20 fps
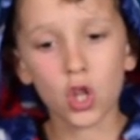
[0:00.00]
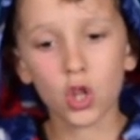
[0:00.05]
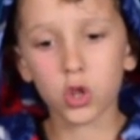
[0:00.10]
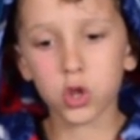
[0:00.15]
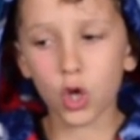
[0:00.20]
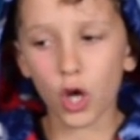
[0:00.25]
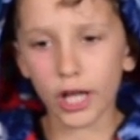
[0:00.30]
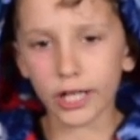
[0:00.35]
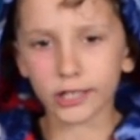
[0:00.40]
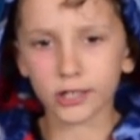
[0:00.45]

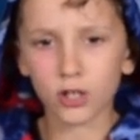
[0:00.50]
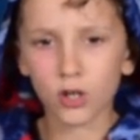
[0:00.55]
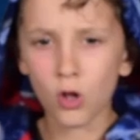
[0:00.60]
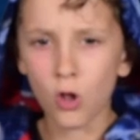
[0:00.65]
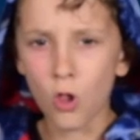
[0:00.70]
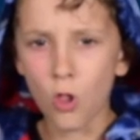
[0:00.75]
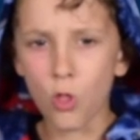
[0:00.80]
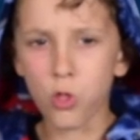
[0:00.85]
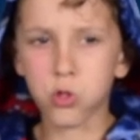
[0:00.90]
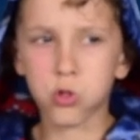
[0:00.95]
Like
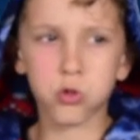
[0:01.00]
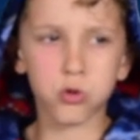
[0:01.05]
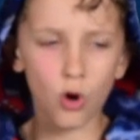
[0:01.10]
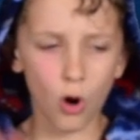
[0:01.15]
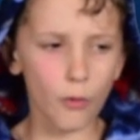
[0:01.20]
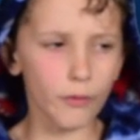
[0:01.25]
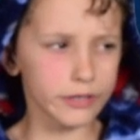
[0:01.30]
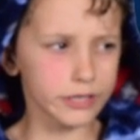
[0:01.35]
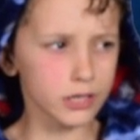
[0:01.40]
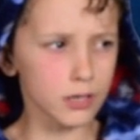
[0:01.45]

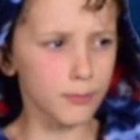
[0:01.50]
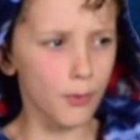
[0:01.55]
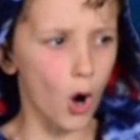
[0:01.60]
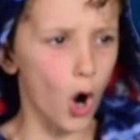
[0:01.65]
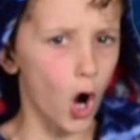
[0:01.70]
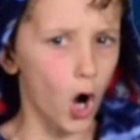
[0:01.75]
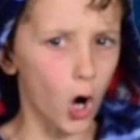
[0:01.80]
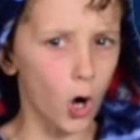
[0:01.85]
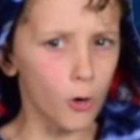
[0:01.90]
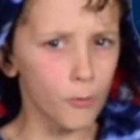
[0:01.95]
throwing the
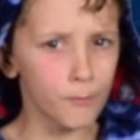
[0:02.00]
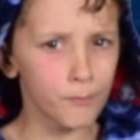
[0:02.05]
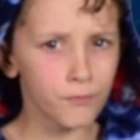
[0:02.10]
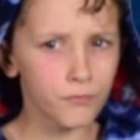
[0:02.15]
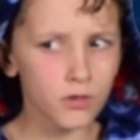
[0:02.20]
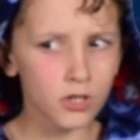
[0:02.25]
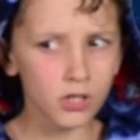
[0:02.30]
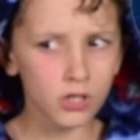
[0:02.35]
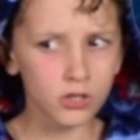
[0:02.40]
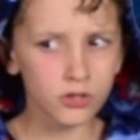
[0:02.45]
ball,
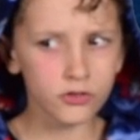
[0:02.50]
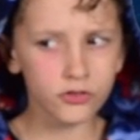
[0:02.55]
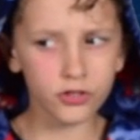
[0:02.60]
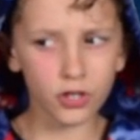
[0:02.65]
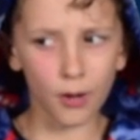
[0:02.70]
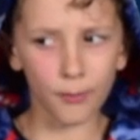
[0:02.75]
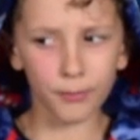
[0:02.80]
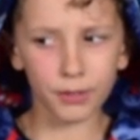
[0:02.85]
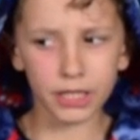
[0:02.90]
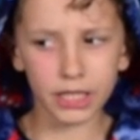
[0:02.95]

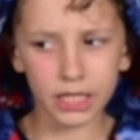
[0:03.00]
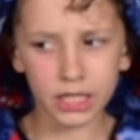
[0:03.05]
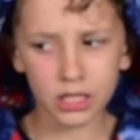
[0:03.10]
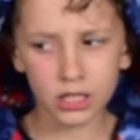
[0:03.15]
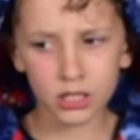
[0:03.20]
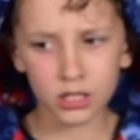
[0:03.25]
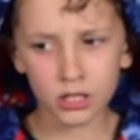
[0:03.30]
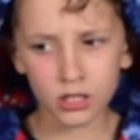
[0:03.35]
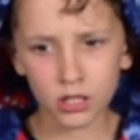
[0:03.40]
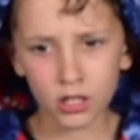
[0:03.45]
somebody
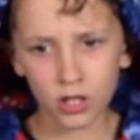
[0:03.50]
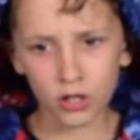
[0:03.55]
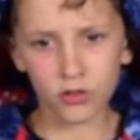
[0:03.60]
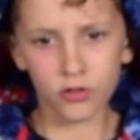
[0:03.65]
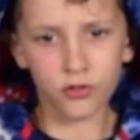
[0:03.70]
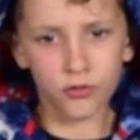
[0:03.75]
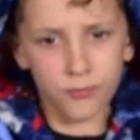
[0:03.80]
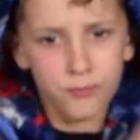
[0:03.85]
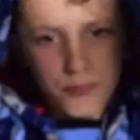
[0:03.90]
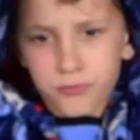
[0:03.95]

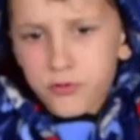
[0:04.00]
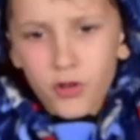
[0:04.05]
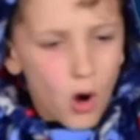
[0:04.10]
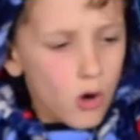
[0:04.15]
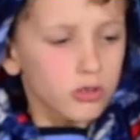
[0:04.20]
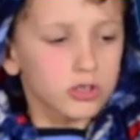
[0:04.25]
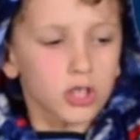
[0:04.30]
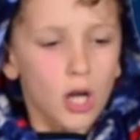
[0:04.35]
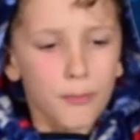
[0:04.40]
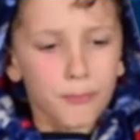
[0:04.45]

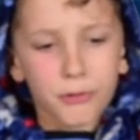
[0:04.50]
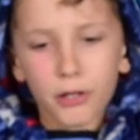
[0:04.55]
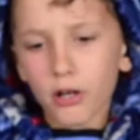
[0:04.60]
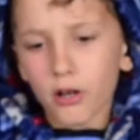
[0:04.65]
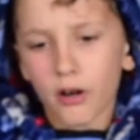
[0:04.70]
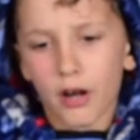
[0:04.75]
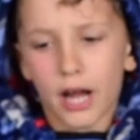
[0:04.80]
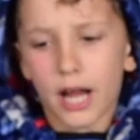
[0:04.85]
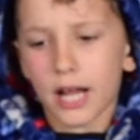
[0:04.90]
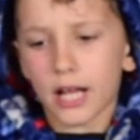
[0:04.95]
throws up
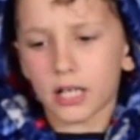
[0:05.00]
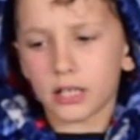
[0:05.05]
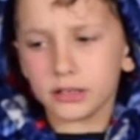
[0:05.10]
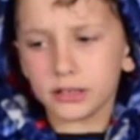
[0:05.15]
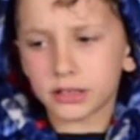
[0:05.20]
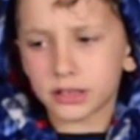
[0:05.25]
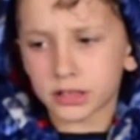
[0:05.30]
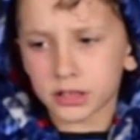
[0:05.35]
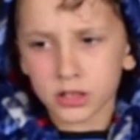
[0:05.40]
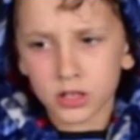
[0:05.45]
their
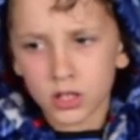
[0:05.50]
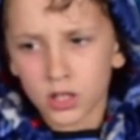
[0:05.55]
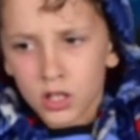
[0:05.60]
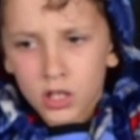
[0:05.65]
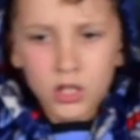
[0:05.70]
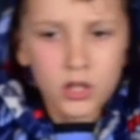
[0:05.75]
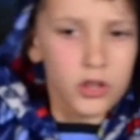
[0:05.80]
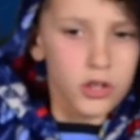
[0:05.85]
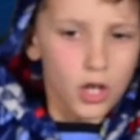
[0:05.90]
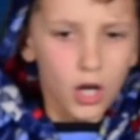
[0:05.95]
hands,
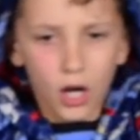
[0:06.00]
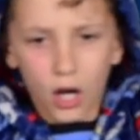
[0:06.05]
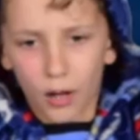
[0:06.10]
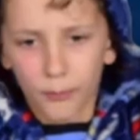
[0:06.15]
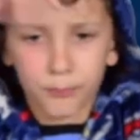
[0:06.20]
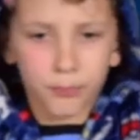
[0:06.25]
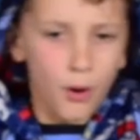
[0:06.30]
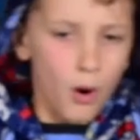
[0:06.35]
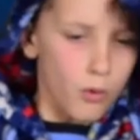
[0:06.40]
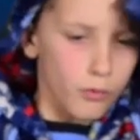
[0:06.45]
the
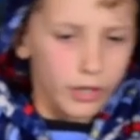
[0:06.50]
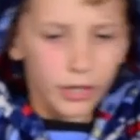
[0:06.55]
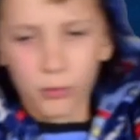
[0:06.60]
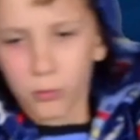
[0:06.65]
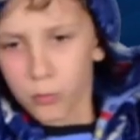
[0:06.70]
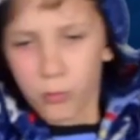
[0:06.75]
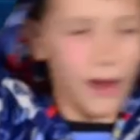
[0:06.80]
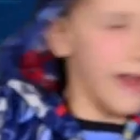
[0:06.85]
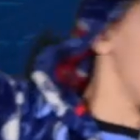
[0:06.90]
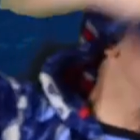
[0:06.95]

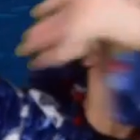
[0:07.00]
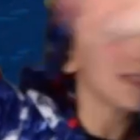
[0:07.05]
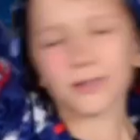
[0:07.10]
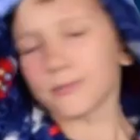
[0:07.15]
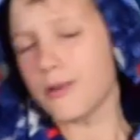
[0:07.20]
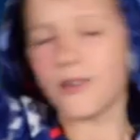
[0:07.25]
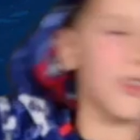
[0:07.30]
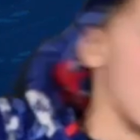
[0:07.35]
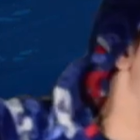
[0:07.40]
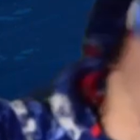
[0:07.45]
opponent waves
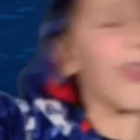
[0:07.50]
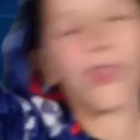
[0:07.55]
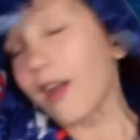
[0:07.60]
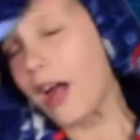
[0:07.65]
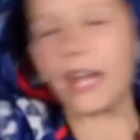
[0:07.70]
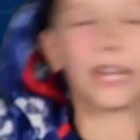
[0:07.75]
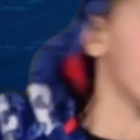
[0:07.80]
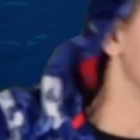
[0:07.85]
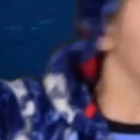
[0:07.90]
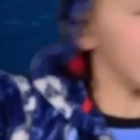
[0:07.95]
them around like